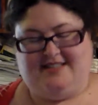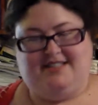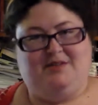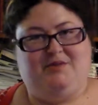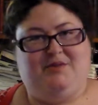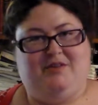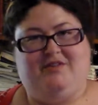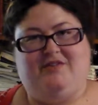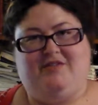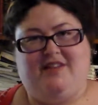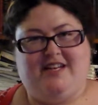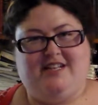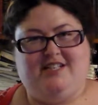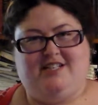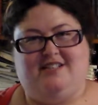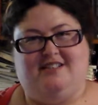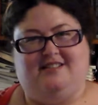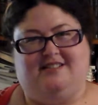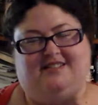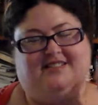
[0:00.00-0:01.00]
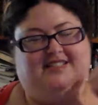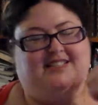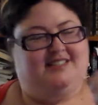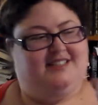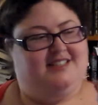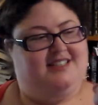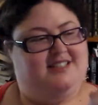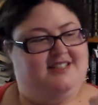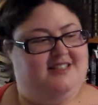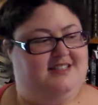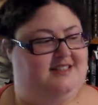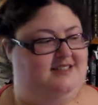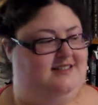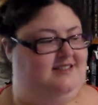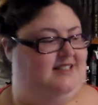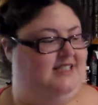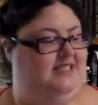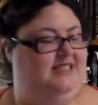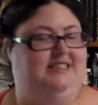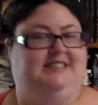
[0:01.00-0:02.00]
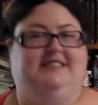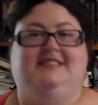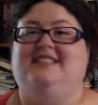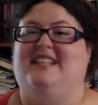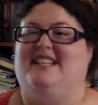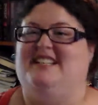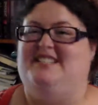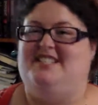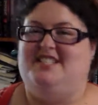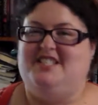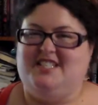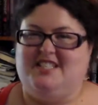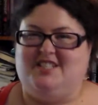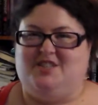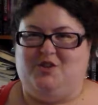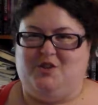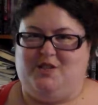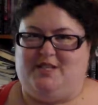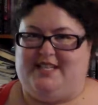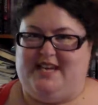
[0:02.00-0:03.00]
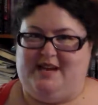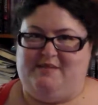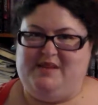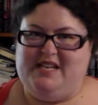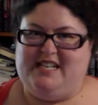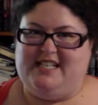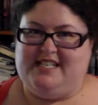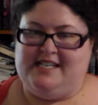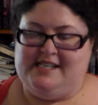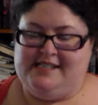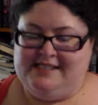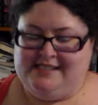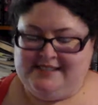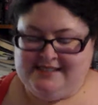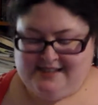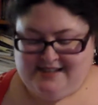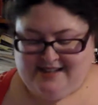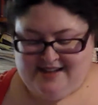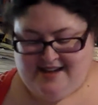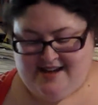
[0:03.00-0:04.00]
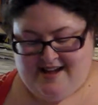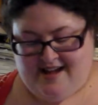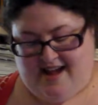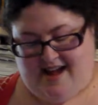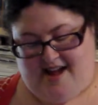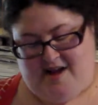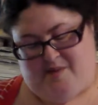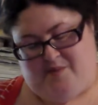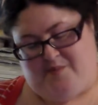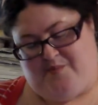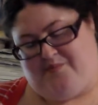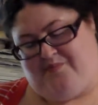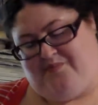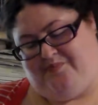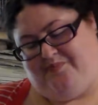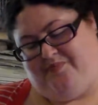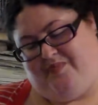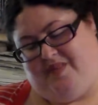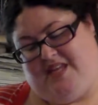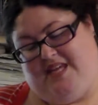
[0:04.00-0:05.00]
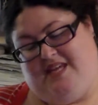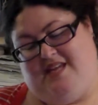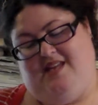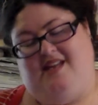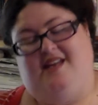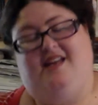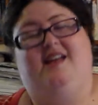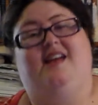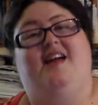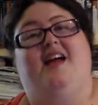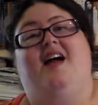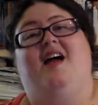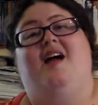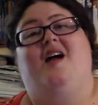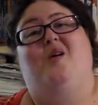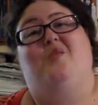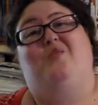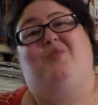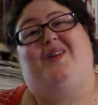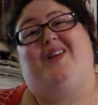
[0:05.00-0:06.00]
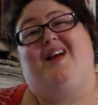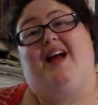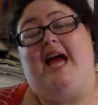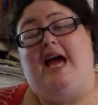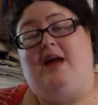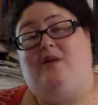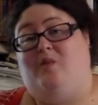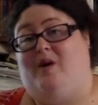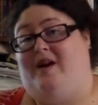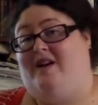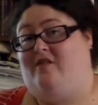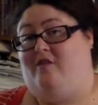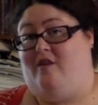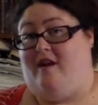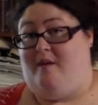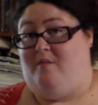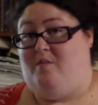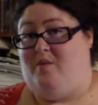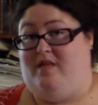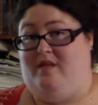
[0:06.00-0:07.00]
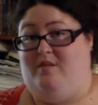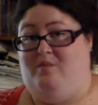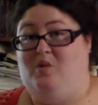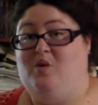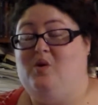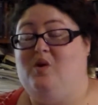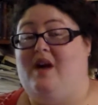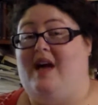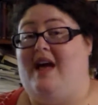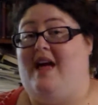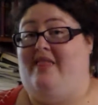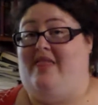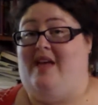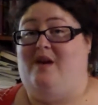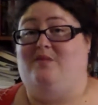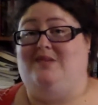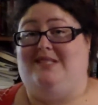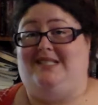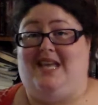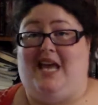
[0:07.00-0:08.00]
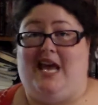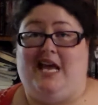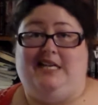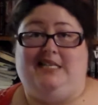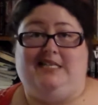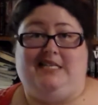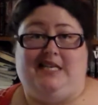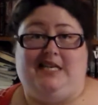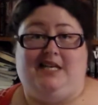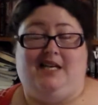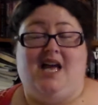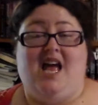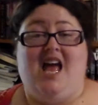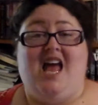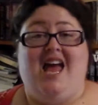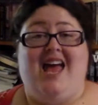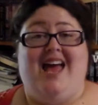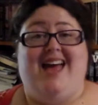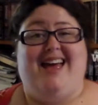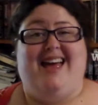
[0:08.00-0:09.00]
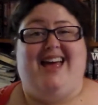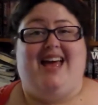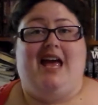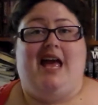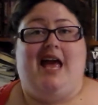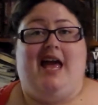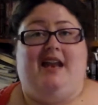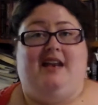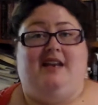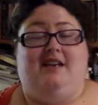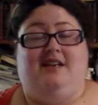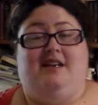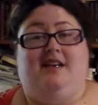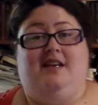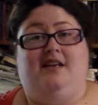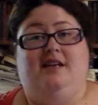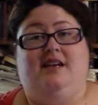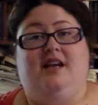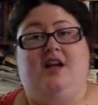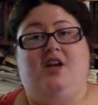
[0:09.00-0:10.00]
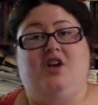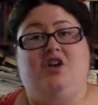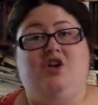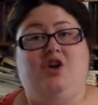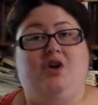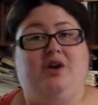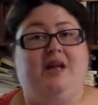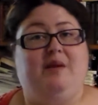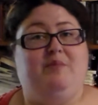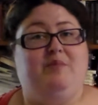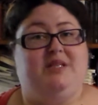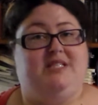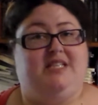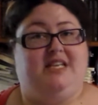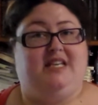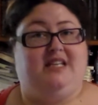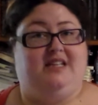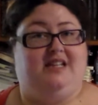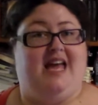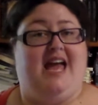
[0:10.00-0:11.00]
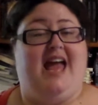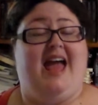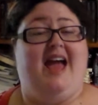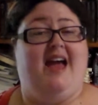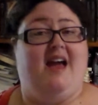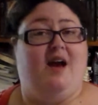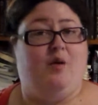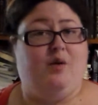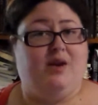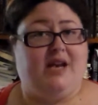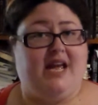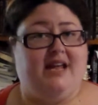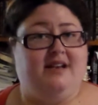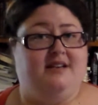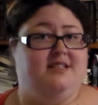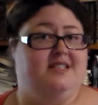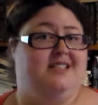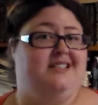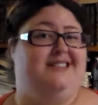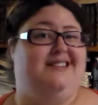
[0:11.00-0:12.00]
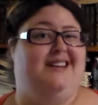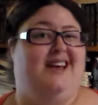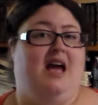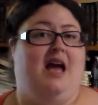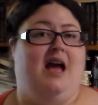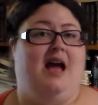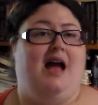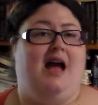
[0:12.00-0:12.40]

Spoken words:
It's a reflection, it's just good, damn it. But I had one gripe with the book, and that was the ending, and not in particular how it ended,